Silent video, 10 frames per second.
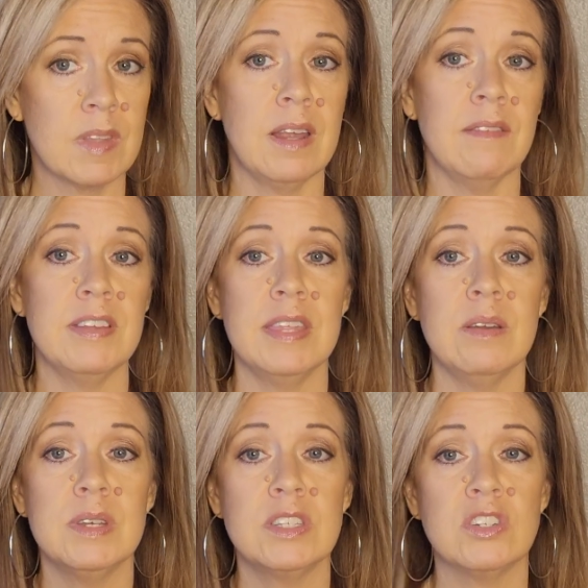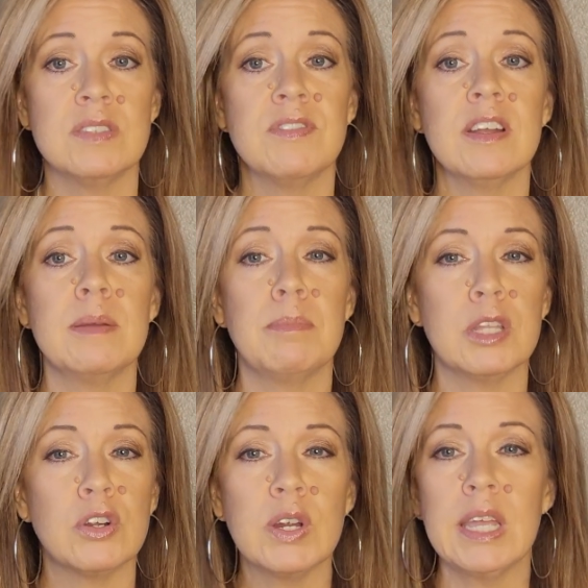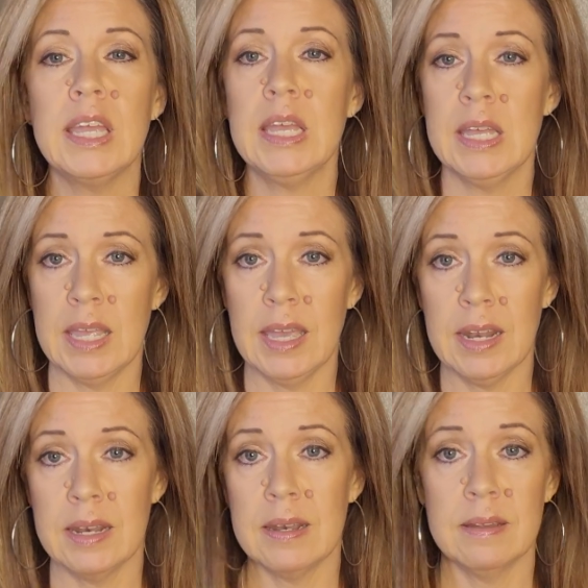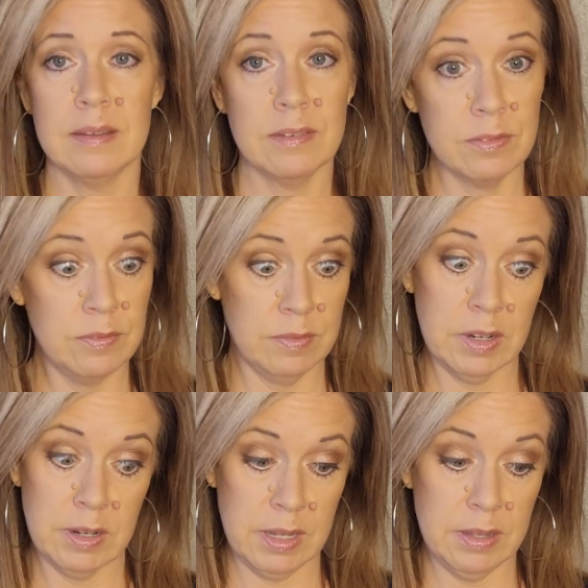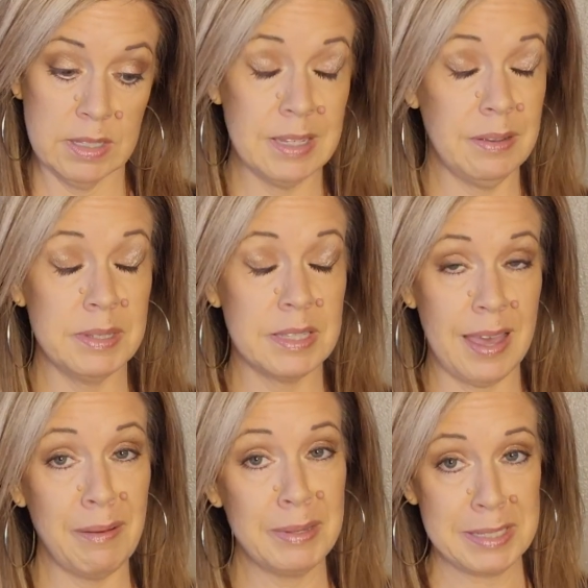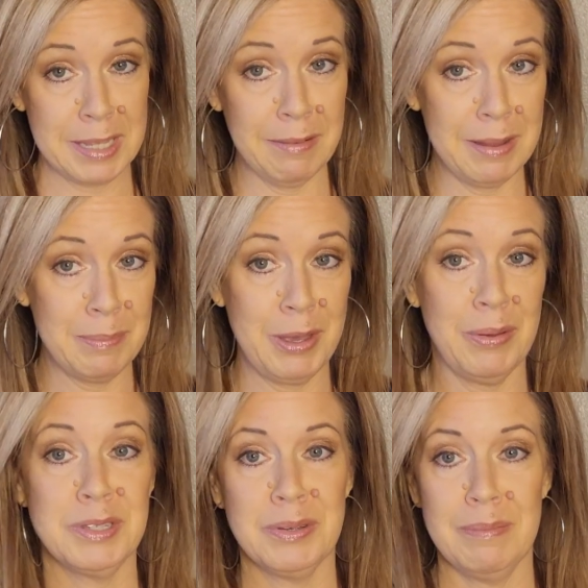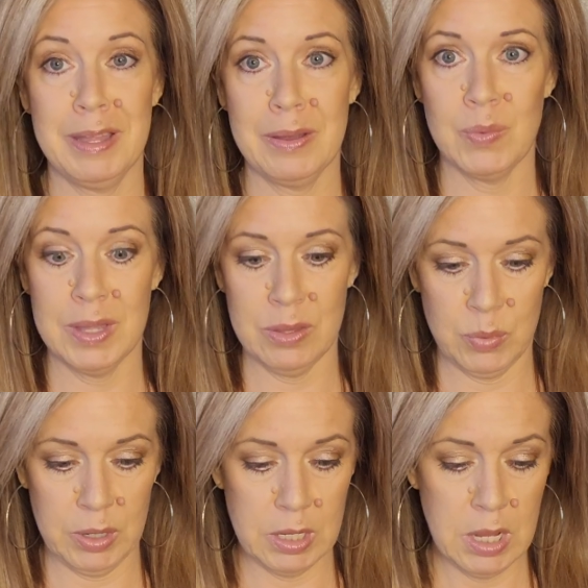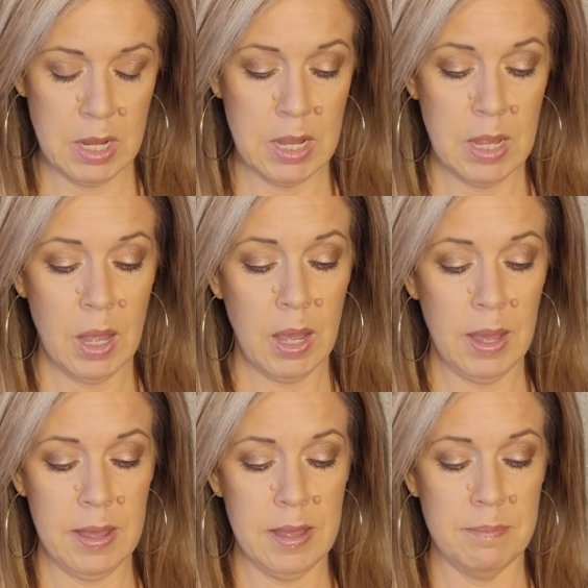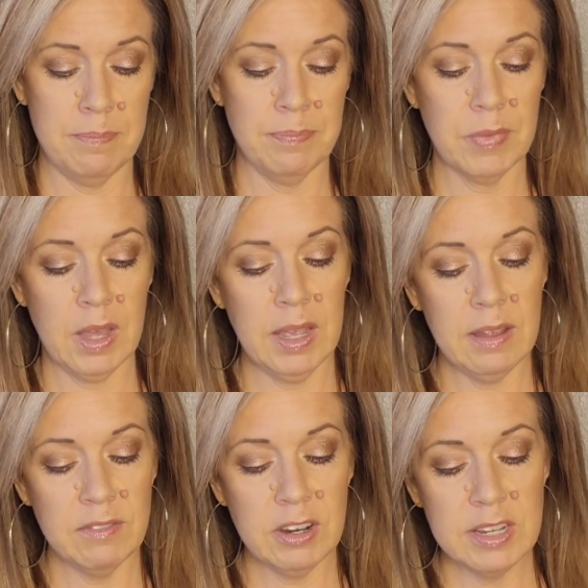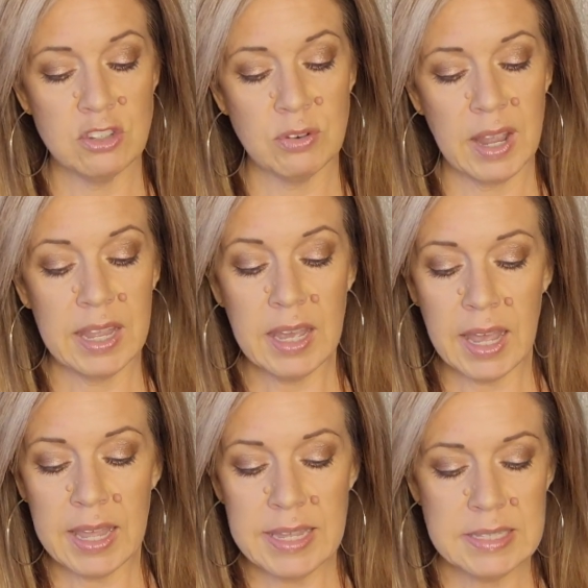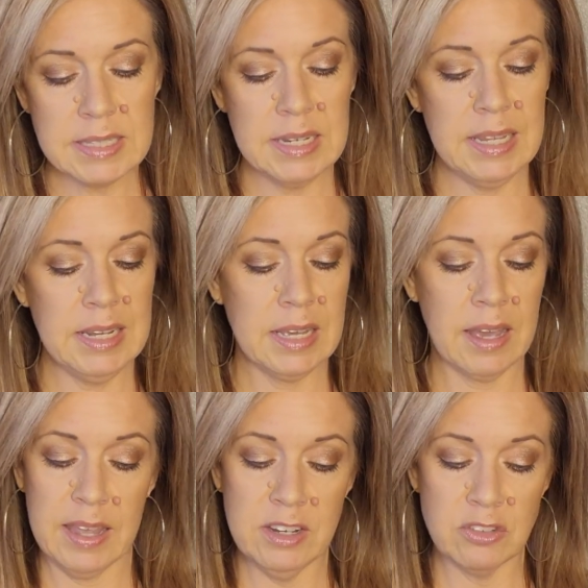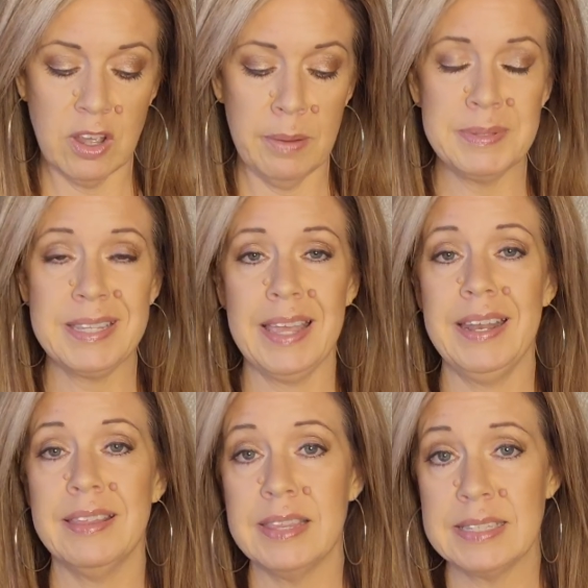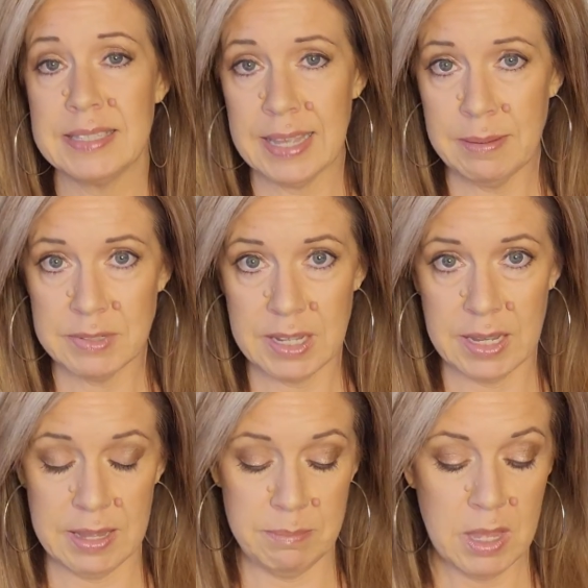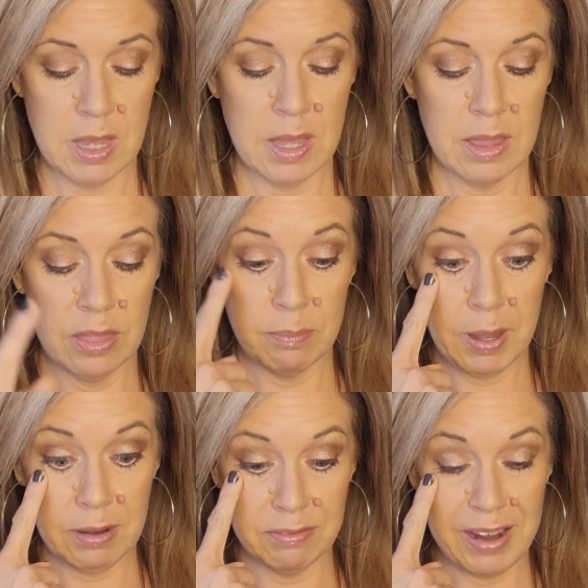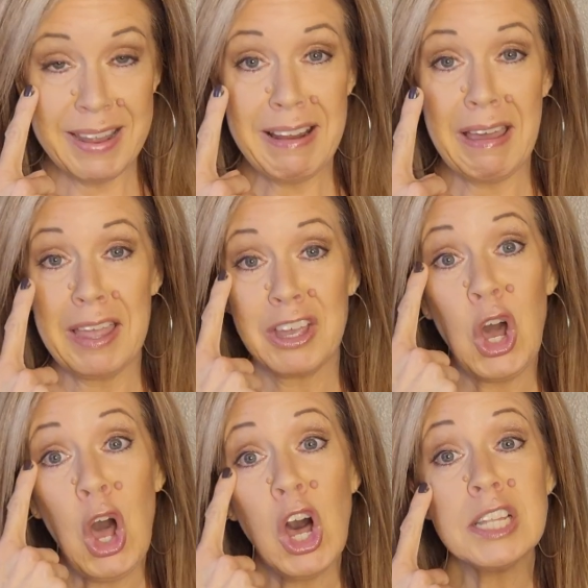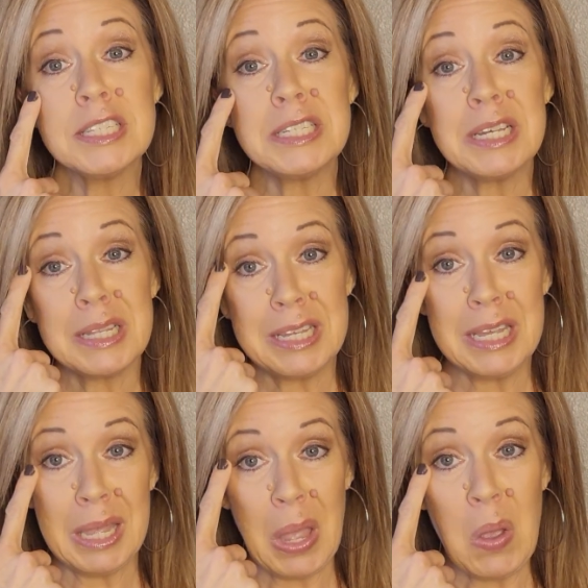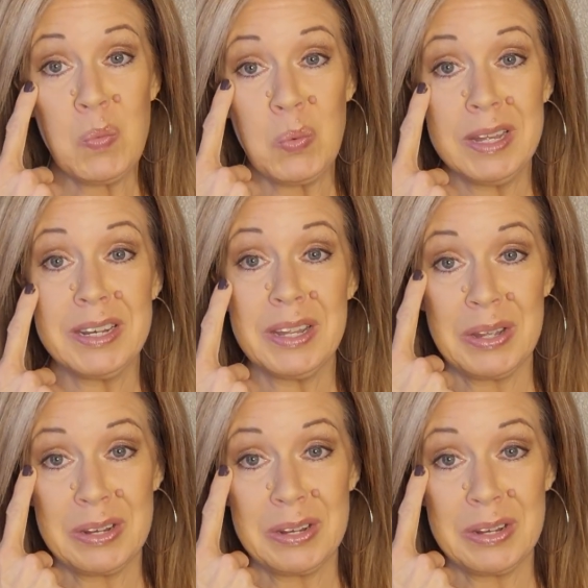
Everything was just very blurry and that was scaring me also. I'm like, what in the world? I had very dry eyes, needing eye drops, and at the same time, my right eye constantly would